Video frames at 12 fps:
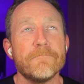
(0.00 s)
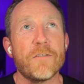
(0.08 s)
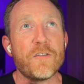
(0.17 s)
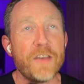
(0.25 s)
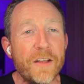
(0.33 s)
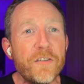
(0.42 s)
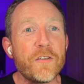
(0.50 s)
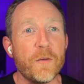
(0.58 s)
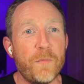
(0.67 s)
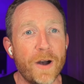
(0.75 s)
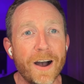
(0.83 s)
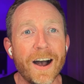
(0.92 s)
sets
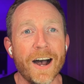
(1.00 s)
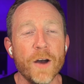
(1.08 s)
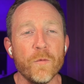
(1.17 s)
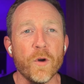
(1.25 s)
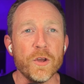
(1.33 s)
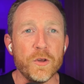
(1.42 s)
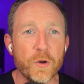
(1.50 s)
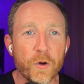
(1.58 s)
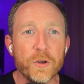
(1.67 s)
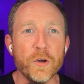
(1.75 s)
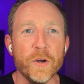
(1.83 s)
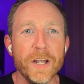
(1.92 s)
apart what
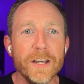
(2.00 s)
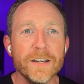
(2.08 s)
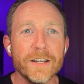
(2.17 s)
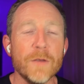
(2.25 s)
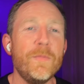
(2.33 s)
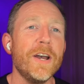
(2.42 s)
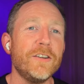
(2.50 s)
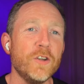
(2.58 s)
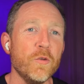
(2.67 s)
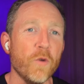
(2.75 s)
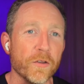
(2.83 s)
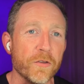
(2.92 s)
you're doing compared
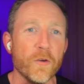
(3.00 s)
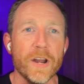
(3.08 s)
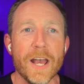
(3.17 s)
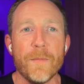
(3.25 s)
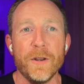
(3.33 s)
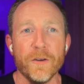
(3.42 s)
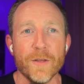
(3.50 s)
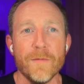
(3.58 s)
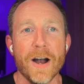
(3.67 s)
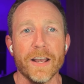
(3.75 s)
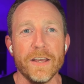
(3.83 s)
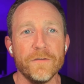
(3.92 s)
to what's already happening on the
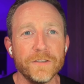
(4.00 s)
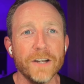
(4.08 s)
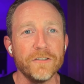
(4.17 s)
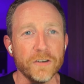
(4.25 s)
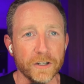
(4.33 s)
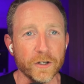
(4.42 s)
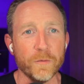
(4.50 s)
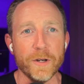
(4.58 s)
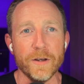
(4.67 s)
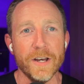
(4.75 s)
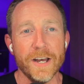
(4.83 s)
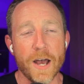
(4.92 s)
market? You've touched on a little
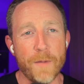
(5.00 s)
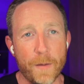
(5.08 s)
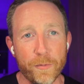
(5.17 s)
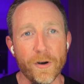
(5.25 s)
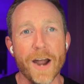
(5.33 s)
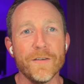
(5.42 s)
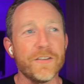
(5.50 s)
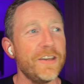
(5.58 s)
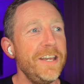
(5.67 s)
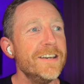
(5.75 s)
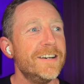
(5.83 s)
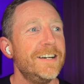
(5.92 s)
bit about
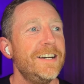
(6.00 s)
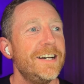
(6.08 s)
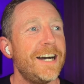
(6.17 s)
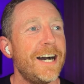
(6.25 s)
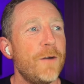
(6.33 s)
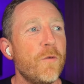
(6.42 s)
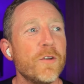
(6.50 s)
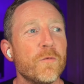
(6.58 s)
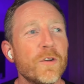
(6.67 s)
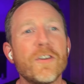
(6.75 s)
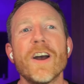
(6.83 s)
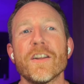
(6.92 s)
privacy.
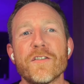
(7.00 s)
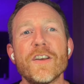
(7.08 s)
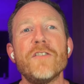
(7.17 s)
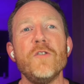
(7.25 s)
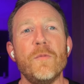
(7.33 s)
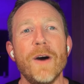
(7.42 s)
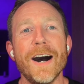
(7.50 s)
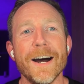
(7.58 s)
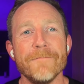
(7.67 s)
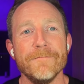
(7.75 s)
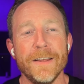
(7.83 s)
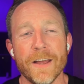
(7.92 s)
What kind of sets you
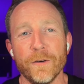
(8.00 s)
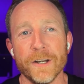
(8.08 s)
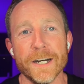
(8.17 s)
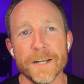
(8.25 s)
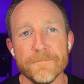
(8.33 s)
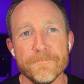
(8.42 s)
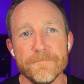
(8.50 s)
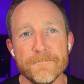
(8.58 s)
apart in that regard?